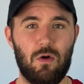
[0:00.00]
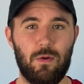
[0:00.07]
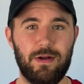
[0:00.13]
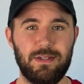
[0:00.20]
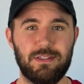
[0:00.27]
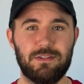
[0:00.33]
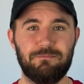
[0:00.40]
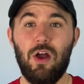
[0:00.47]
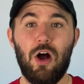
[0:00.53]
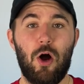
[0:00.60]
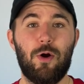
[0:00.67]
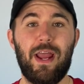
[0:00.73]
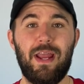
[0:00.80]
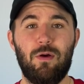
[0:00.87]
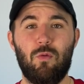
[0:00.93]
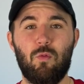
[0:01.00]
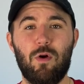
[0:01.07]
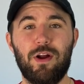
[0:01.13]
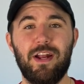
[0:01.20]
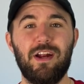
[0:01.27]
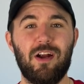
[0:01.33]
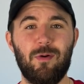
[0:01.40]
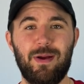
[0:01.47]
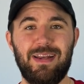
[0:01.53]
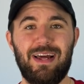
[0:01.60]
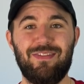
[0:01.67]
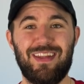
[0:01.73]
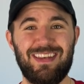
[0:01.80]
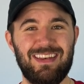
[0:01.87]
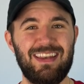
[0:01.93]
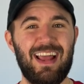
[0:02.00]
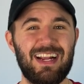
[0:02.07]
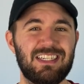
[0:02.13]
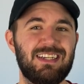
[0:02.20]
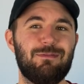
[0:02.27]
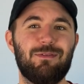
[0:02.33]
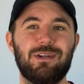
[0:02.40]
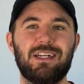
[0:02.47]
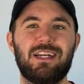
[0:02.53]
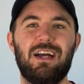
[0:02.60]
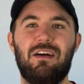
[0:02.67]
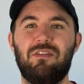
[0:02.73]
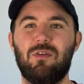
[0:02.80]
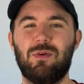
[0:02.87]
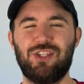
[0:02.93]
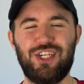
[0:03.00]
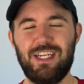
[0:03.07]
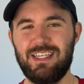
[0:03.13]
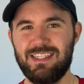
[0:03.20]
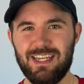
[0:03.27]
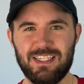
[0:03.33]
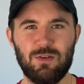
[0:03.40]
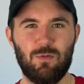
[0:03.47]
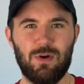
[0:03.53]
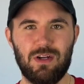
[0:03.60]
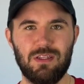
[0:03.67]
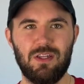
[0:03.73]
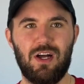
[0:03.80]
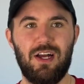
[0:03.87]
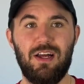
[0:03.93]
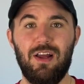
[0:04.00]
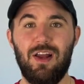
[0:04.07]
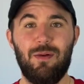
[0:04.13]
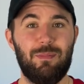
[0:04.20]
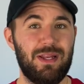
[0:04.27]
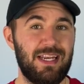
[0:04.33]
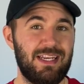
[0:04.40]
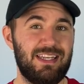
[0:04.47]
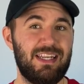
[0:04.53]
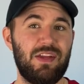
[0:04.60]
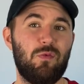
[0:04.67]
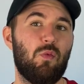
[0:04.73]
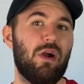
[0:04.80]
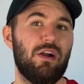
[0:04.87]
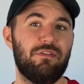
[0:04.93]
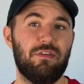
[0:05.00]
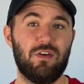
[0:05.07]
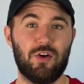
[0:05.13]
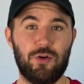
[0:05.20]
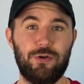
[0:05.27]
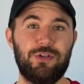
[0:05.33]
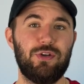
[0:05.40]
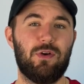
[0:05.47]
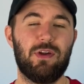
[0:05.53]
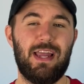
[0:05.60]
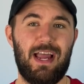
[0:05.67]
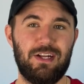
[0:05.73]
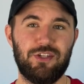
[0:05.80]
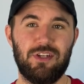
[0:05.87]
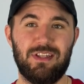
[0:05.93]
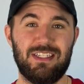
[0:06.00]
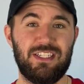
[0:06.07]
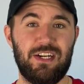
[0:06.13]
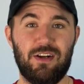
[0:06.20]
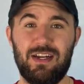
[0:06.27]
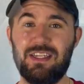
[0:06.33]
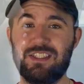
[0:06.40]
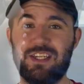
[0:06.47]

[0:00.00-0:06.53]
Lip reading: whites. Okay, working our way down, the next thing we're gonna cover, which he doesn't wear a lot, but he did wear it for a crucial catch this year, is